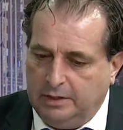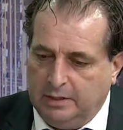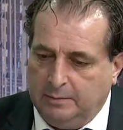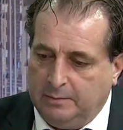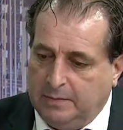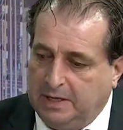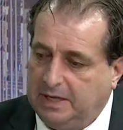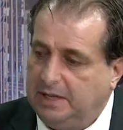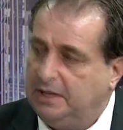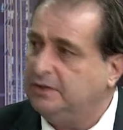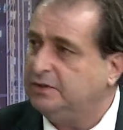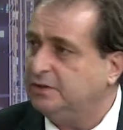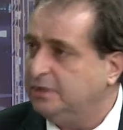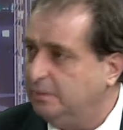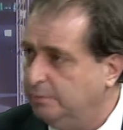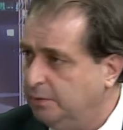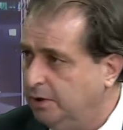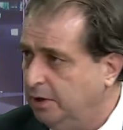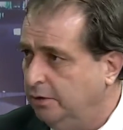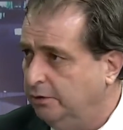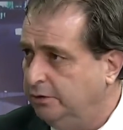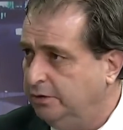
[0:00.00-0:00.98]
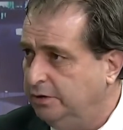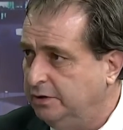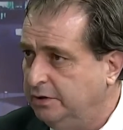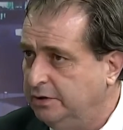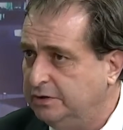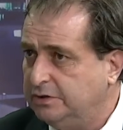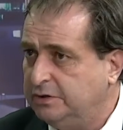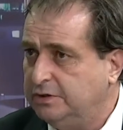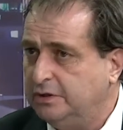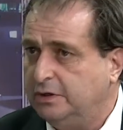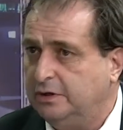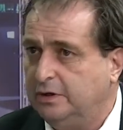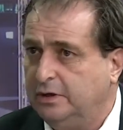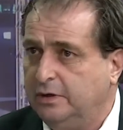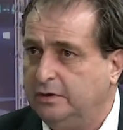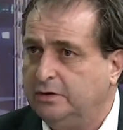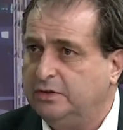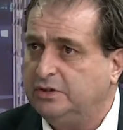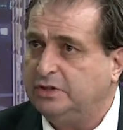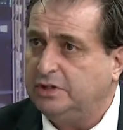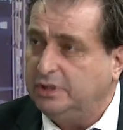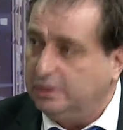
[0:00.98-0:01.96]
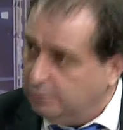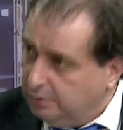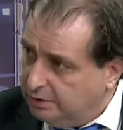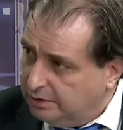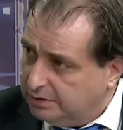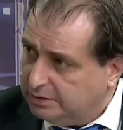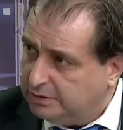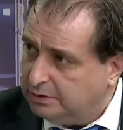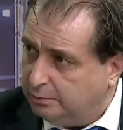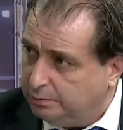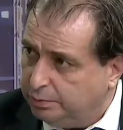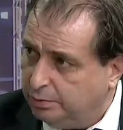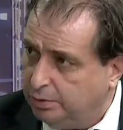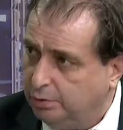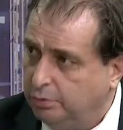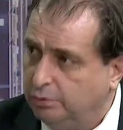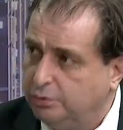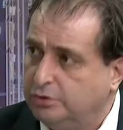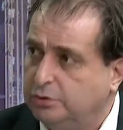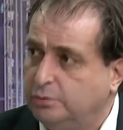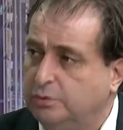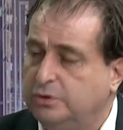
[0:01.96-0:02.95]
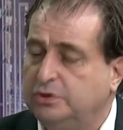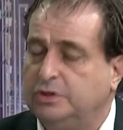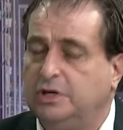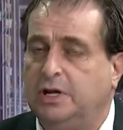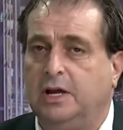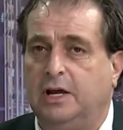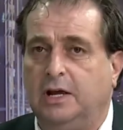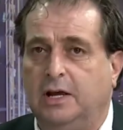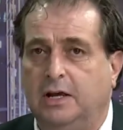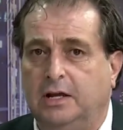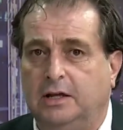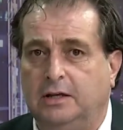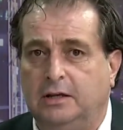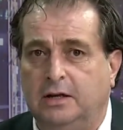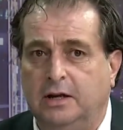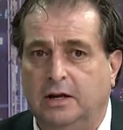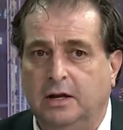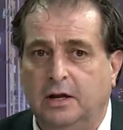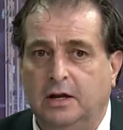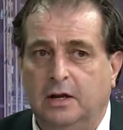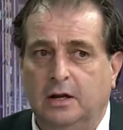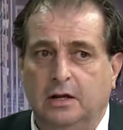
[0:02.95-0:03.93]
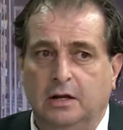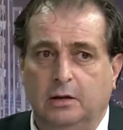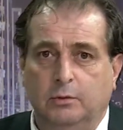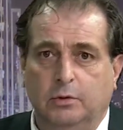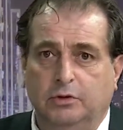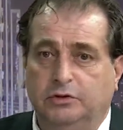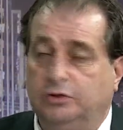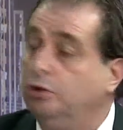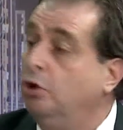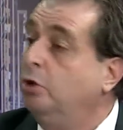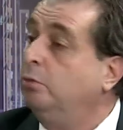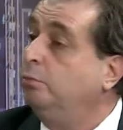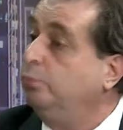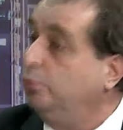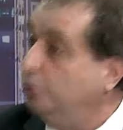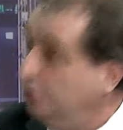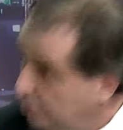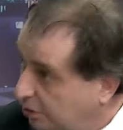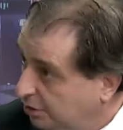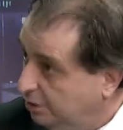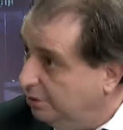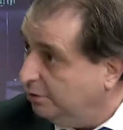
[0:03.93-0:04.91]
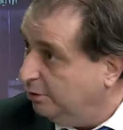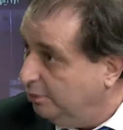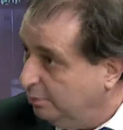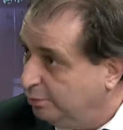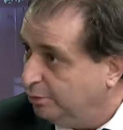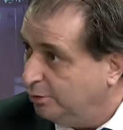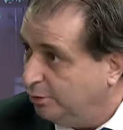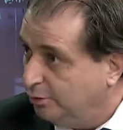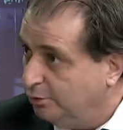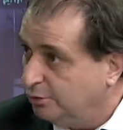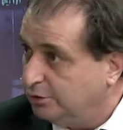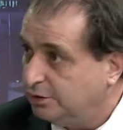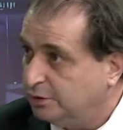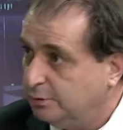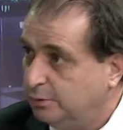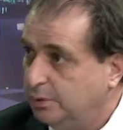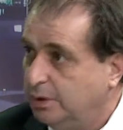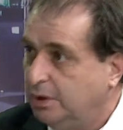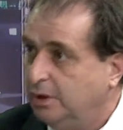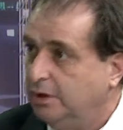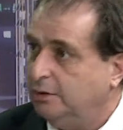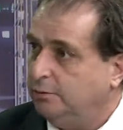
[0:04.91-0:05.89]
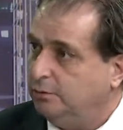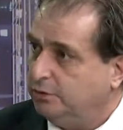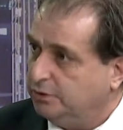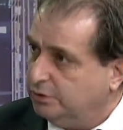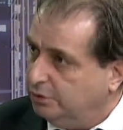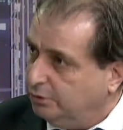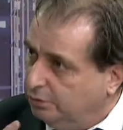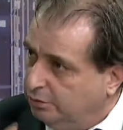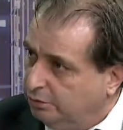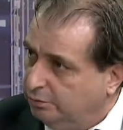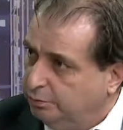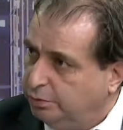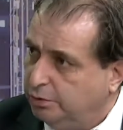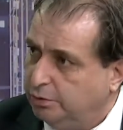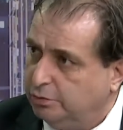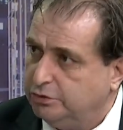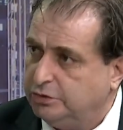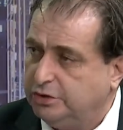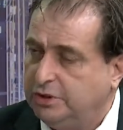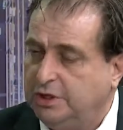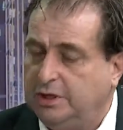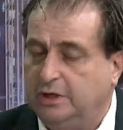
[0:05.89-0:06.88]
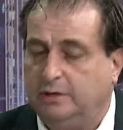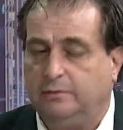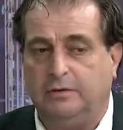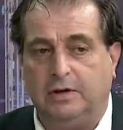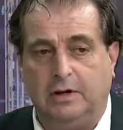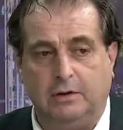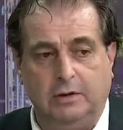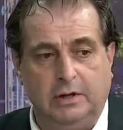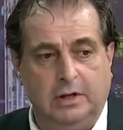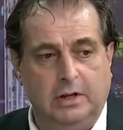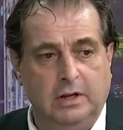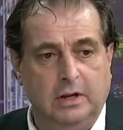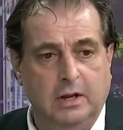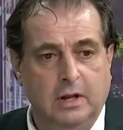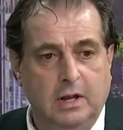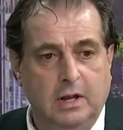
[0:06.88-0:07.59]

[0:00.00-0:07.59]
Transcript: amazed about his serious approach which he had. It was a non-political approach as well. It was a good project, very